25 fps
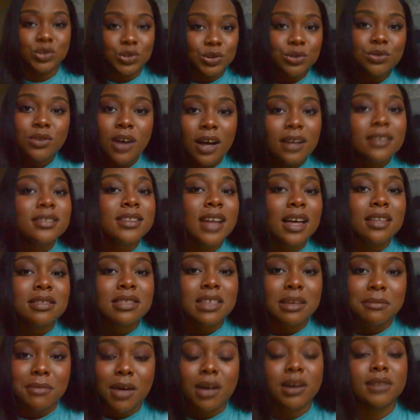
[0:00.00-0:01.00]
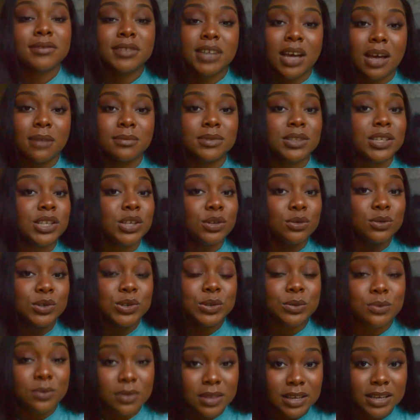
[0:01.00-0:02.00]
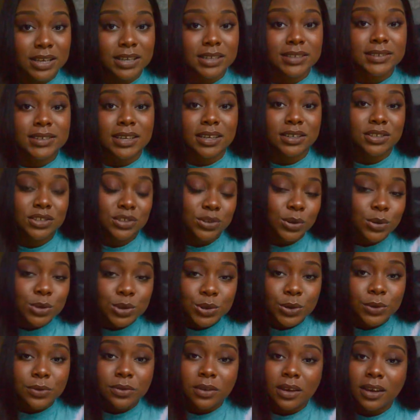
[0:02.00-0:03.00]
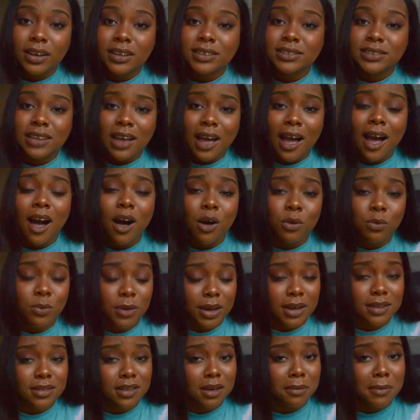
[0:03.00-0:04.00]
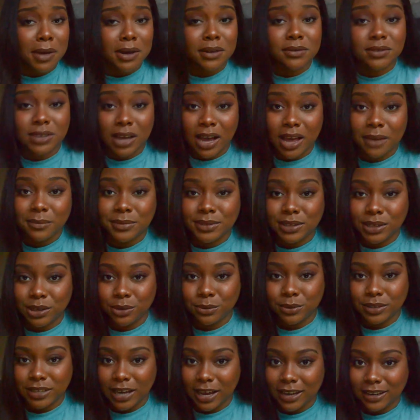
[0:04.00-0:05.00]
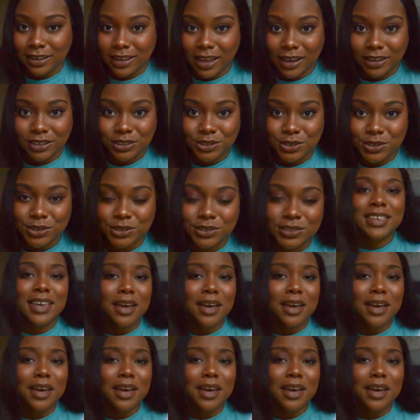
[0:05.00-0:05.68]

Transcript: Do not let the amount of times that you do these social things outweigh the amount of times that you attend lectures.